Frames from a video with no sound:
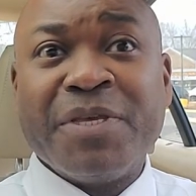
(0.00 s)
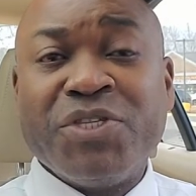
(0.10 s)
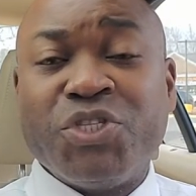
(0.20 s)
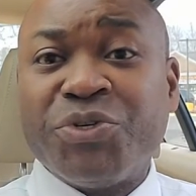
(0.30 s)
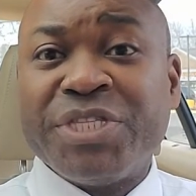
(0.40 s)

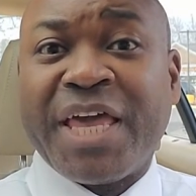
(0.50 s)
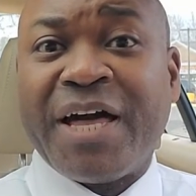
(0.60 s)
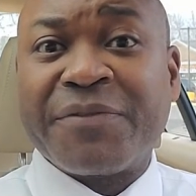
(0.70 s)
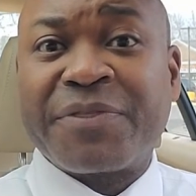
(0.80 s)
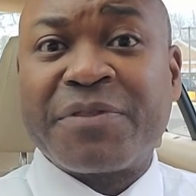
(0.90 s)
during the
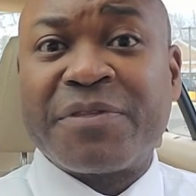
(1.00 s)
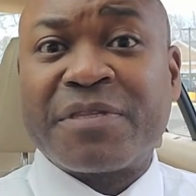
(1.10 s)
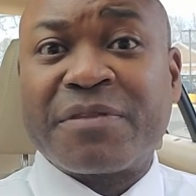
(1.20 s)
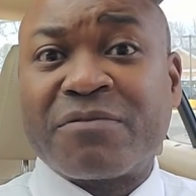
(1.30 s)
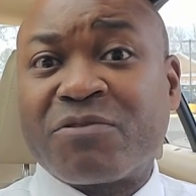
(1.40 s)
health
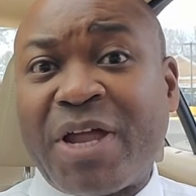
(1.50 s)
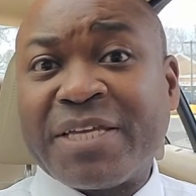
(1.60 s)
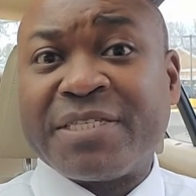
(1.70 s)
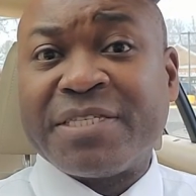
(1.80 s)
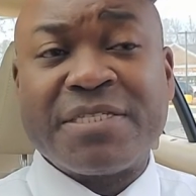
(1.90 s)

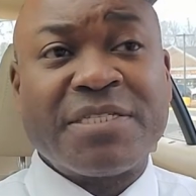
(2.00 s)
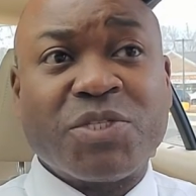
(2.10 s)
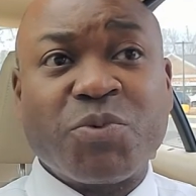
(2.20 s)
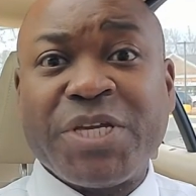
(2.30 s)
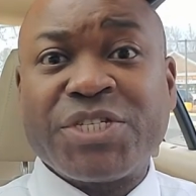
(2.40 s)
crisis
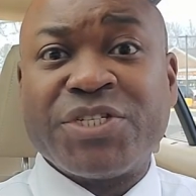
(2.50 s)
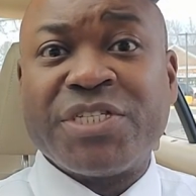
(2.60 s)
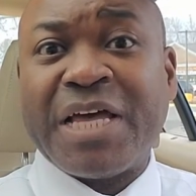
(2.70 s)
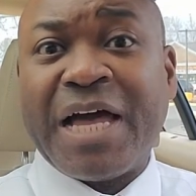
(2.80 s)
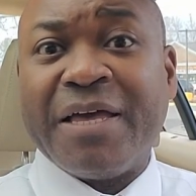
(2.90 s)

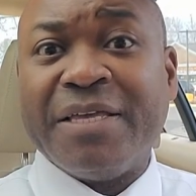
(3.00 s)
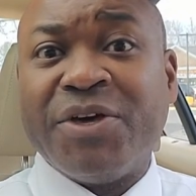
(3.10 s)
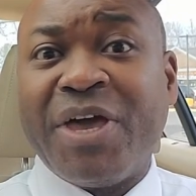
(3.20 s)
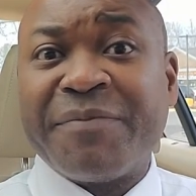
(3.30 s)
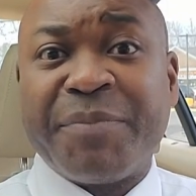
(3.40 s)
situation, you
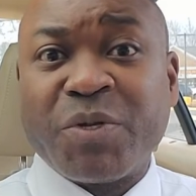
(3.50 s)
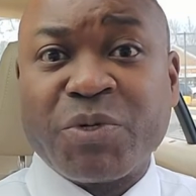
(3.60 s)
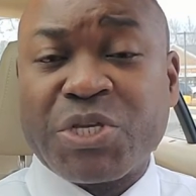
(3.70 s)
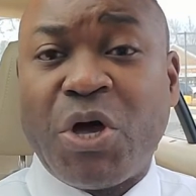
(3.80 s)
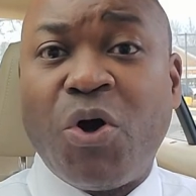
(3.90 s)
know, everybody
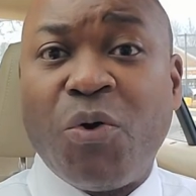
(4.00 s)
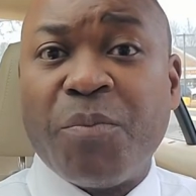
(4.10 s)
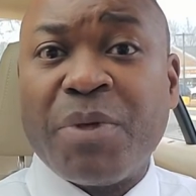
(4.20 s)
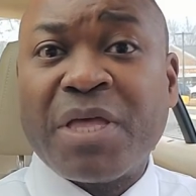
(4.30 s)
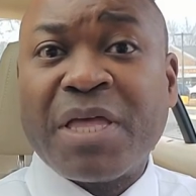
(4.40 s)
was home,
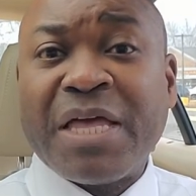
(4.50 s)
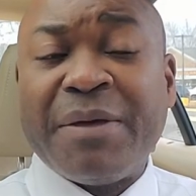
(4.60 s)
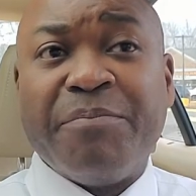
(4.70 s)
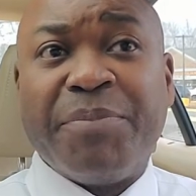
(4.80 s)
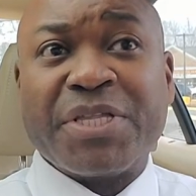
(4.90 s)

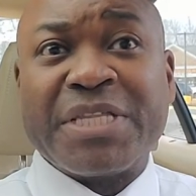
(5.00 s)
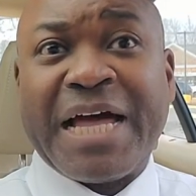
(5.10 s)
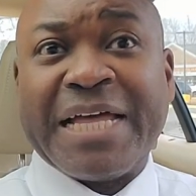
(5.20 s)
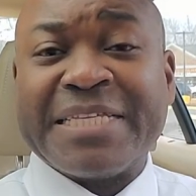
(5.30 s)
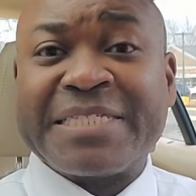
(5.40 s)
but
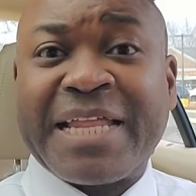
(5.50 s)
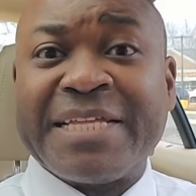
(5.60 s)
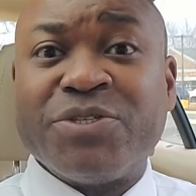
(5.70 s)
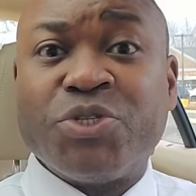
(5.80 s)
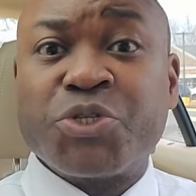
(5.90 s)
I
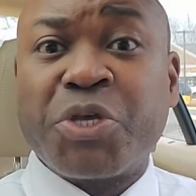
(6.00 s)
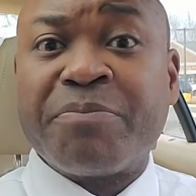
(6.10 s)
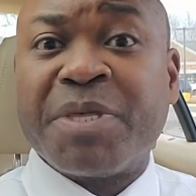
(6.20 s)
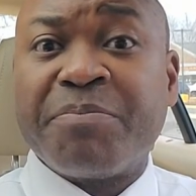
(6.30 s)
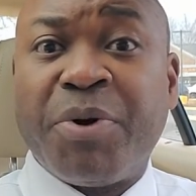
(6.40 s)
decided to do
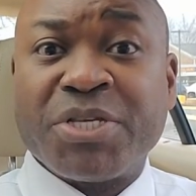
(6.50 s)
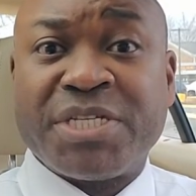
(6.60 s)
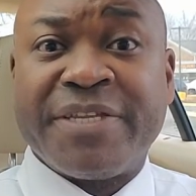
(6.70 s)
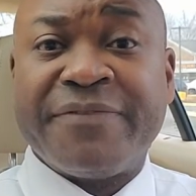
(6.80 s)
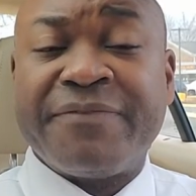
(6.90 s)
something
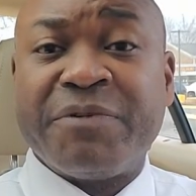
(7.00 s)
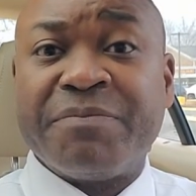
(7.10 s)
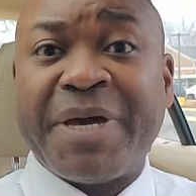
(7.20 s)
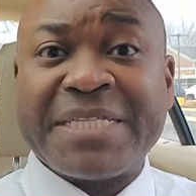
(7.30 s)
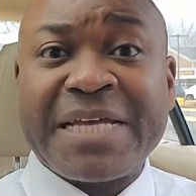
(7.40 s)
positive with
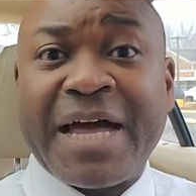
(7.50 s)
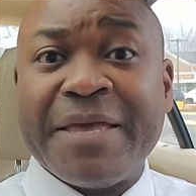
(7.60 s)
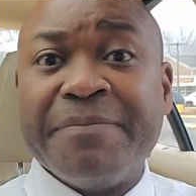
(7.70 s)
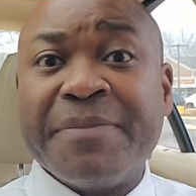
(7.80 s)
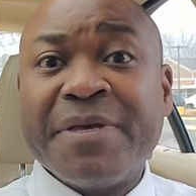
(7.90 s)
my
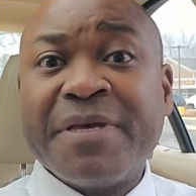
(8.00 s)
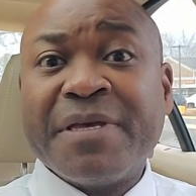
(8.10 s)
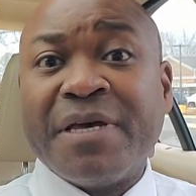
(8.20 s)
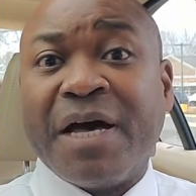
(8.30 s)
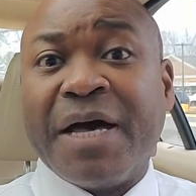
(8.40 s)
time
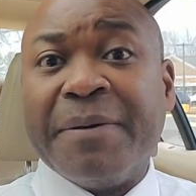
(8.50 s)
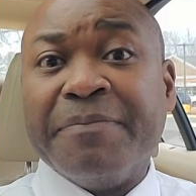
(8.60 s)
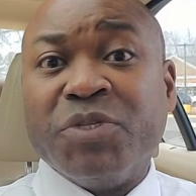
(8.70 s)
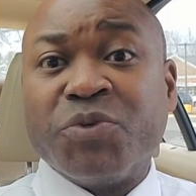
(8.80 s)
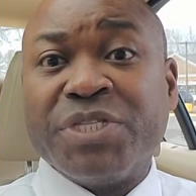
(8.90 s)

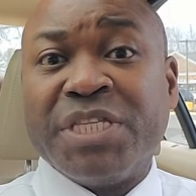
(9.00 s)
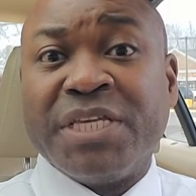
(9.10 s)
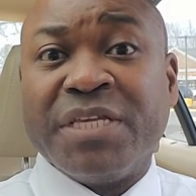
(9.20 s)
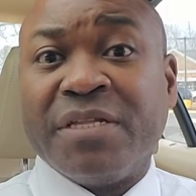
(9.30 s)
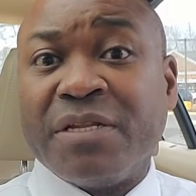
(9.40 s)
during
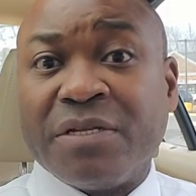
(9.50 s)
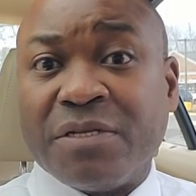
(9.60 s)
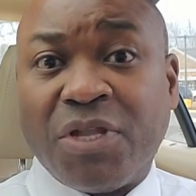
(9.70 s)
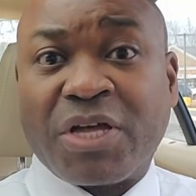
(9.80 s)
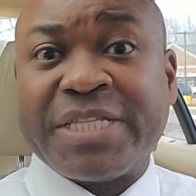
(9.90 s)
the
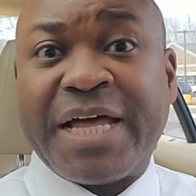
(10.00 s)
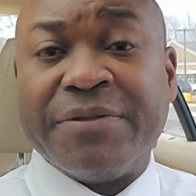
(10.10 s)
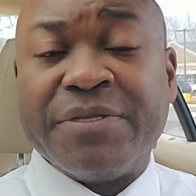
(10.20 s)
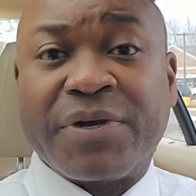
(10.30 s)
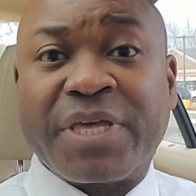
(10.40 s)

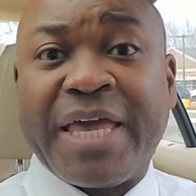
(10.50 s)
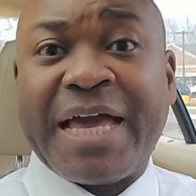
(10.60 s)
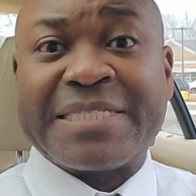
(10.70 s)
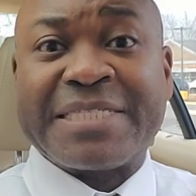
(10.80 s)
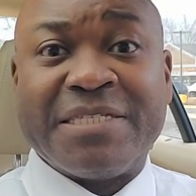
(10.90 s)
lockdown. Okay,
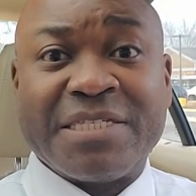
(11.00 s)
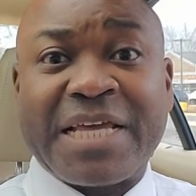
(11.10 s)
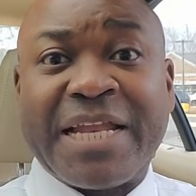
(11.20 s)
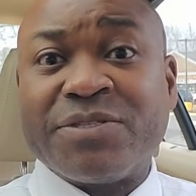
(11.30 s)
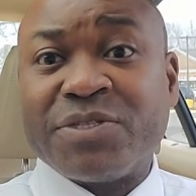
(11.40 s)
I
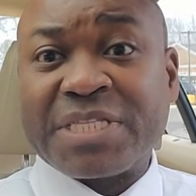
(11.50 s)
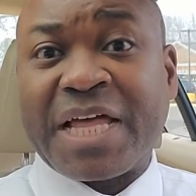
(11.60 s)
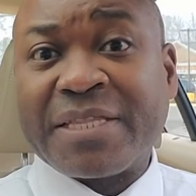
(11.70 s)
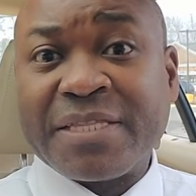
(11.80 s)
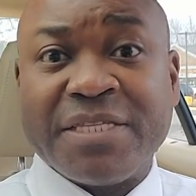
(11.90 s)
decided to
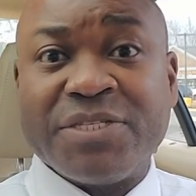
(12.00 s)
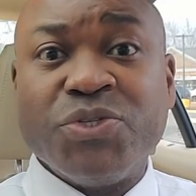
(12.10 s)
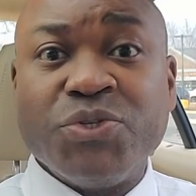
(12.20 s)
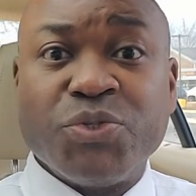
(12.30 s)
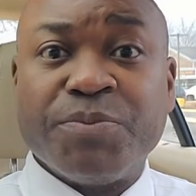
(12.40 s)
start this
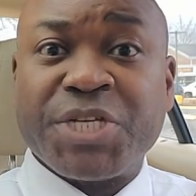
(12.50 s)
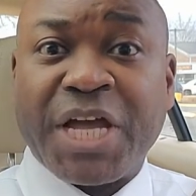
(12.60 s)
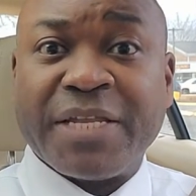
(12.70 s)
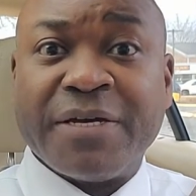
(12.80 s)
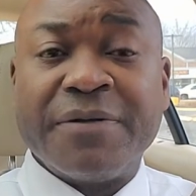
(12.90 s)
YouTube
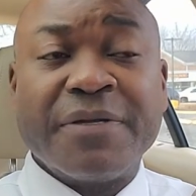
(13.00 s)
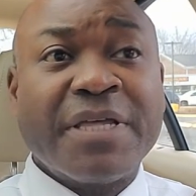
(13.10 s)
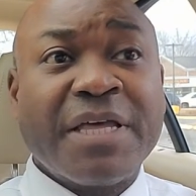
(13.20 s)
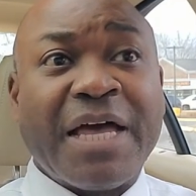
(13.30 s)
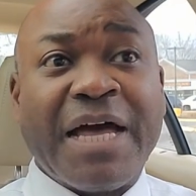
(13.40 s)
channel,
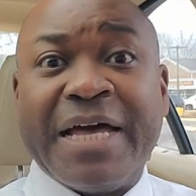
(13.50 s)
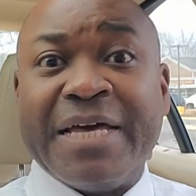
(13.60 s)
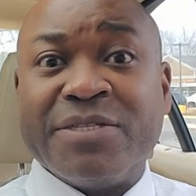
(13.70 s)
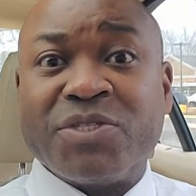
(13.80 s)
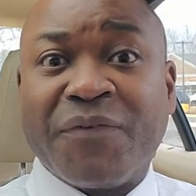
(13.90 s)

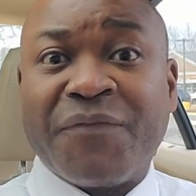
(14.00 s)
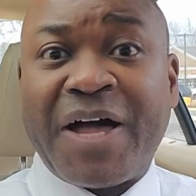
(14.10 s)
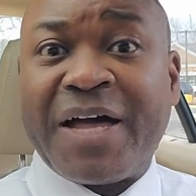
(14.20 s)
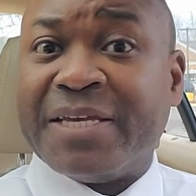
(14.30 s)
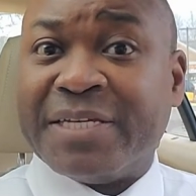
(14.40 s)
and so
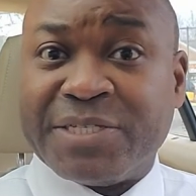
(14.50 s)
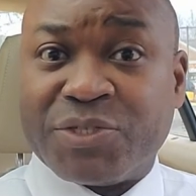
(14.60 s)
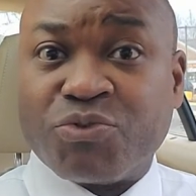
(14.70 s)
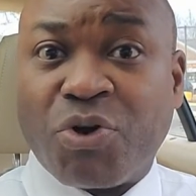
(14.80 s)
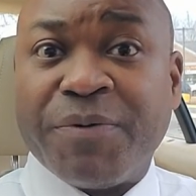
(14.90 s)
far it is
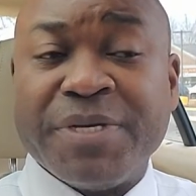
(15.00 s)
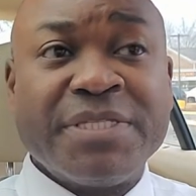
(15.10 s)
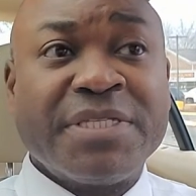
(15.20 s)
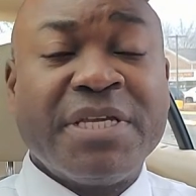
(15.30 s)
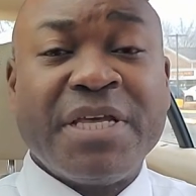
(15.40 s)

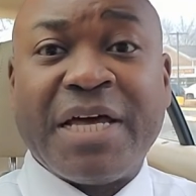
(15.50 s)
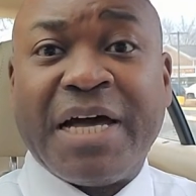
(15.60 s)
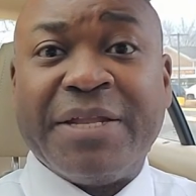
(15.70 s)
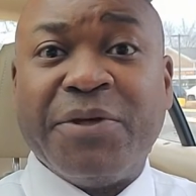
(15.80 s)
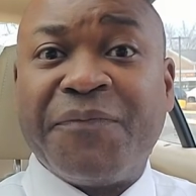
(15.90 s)
growing,
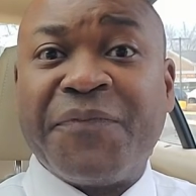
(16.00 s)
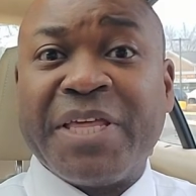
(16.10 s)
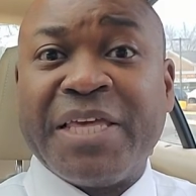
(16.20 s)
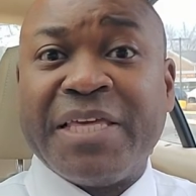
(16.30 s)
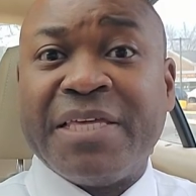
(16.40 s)
and
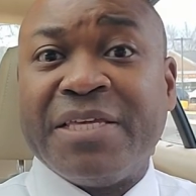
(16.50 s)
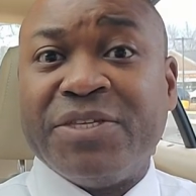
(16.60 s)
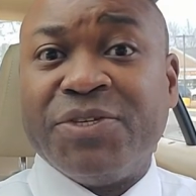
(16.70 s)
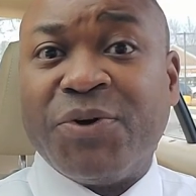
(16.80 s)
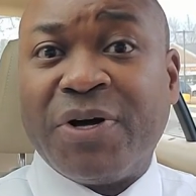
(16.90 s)
hopefully
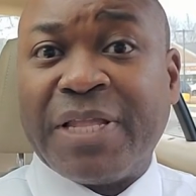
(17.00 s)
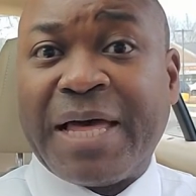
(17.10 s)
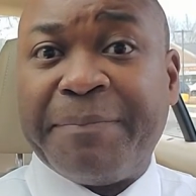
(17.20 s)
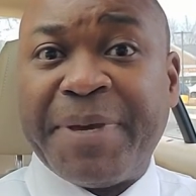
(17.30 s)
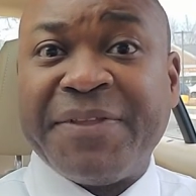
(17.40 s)
you all
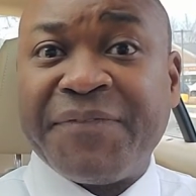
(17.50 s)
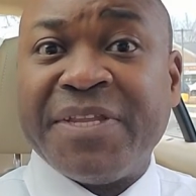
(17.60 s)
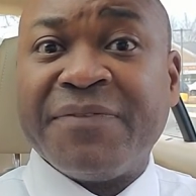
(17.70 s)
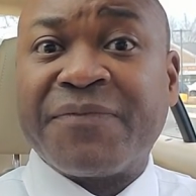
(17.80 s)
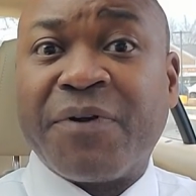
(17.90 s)
are
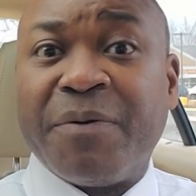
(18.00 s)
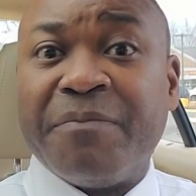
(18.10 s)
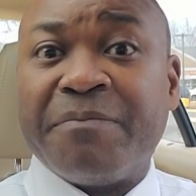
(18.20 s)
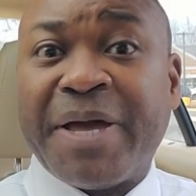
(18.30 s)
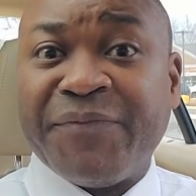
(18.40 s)
benefiting from
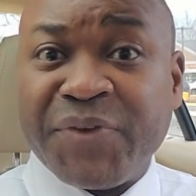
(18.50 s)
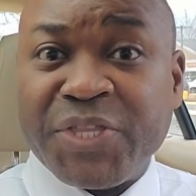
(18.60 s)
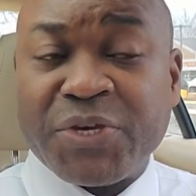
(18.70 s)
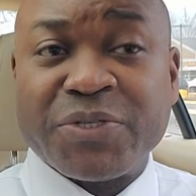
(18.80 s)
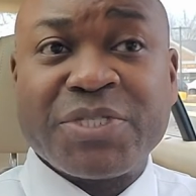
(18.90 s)
my
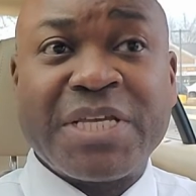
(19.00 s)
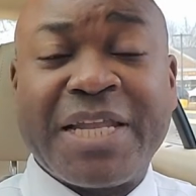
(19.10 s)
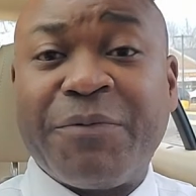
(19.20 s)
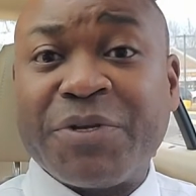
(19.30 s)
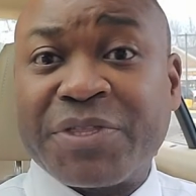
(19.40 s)
videos, and
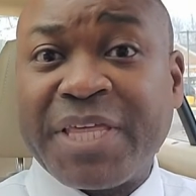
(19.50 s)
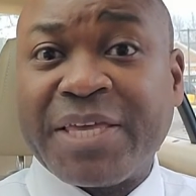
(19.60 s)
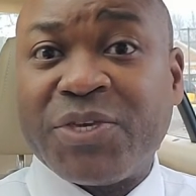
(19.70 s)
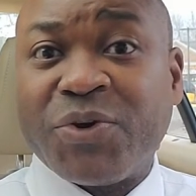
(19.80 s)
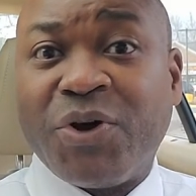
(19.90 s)
I want to
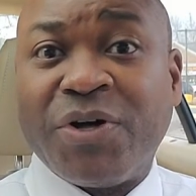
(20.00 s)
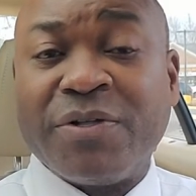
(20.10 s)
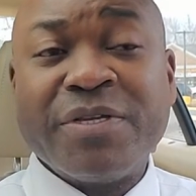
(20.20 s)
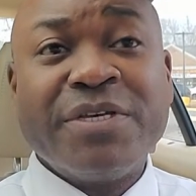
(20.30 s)
thank you all.